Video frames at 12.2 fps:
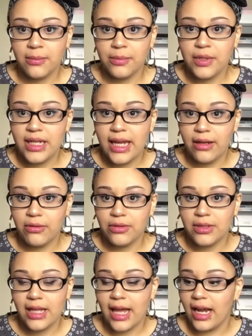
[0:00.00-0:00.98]

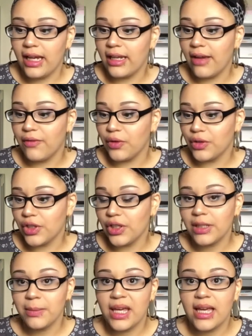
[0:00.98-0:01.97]
Prenatals that I never
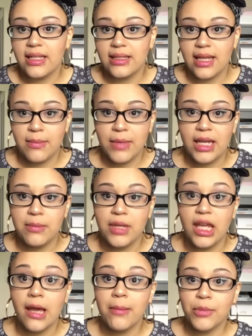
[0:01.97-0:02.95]
took because they made
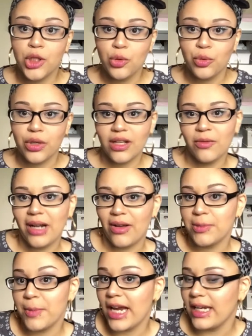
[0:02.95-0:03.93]
me puke when I
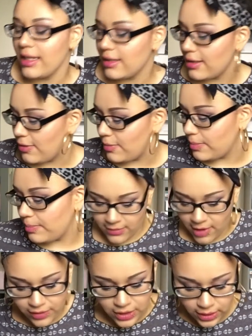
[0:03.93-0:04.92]
was pregnant, so
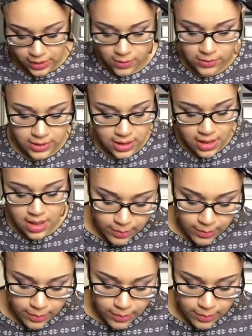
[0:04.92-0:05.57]
never took those.